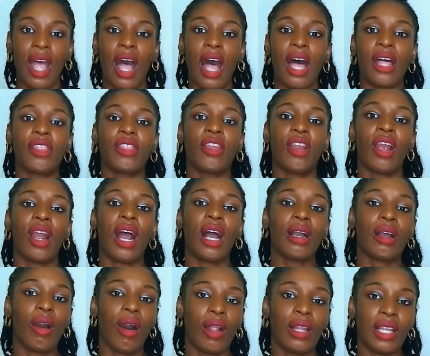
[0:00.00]
and there
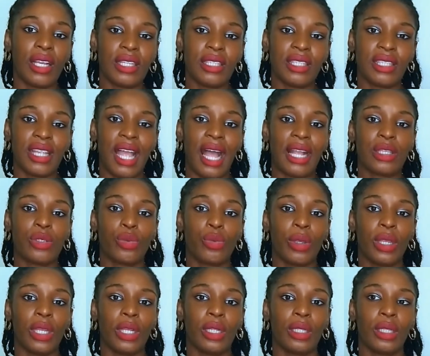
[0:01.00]
are colors that
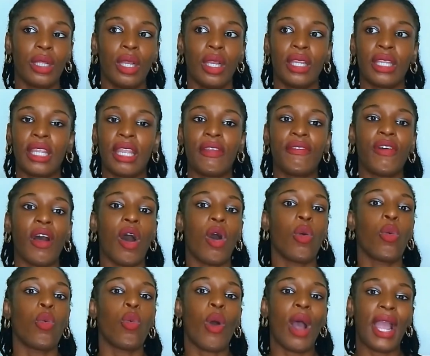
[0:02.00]
will give a
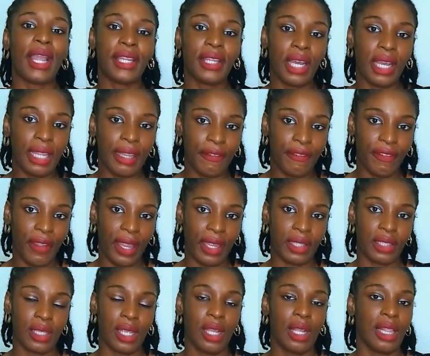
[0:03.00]
wider
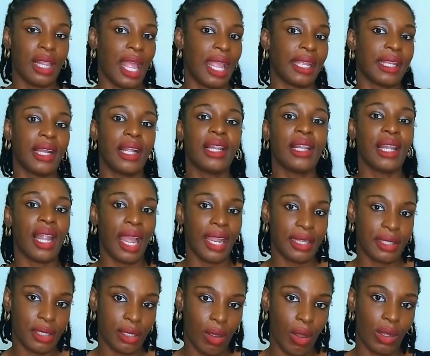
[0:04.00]
effect. like
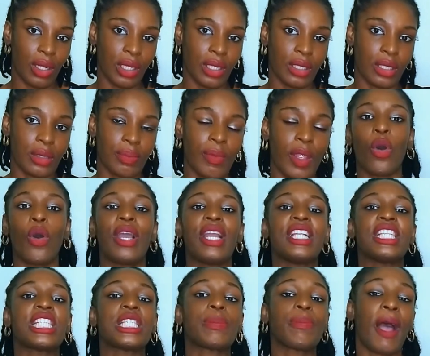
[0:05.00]
light colors. So
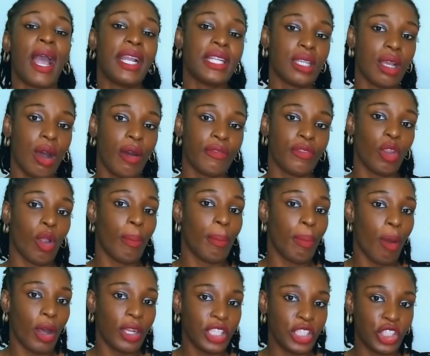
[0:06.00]
in spite of your
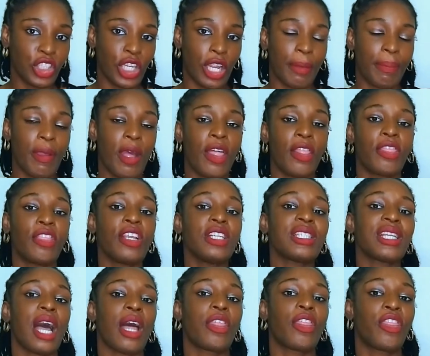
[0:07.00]
body shape,
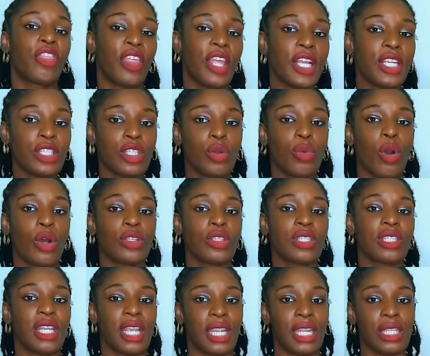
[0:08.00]
these are things you want
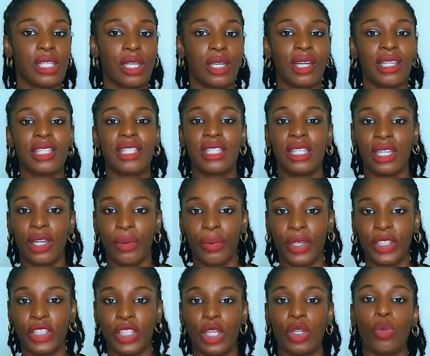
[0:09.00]
to take into
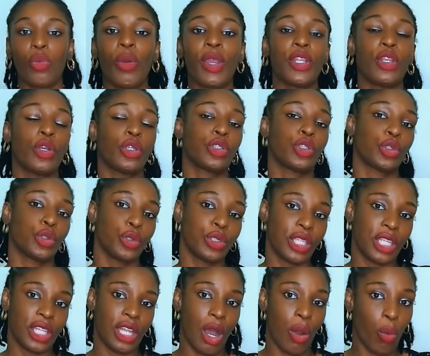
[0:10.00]
consideration when you're
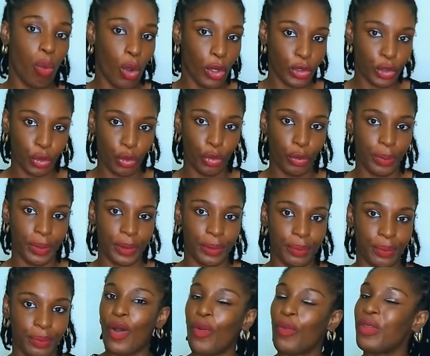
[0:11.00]
choosing a wardrobe.
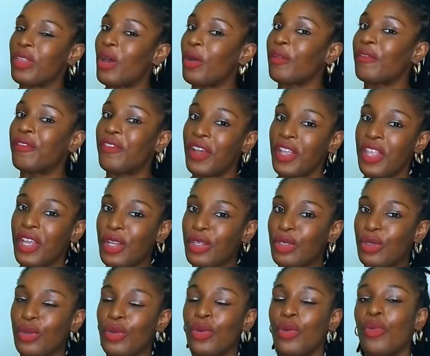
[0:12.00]
So without further
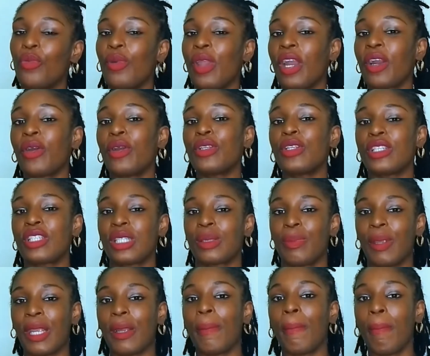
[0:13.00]
ado, we're going to
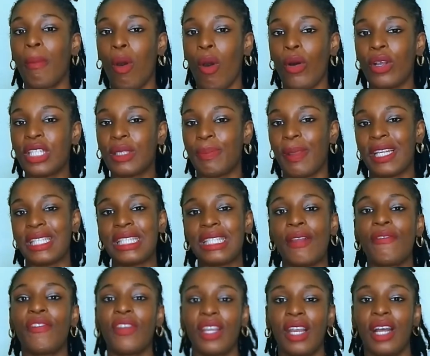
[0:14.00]
speak more
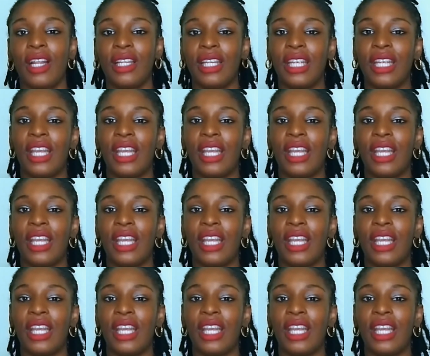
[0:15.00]
specifically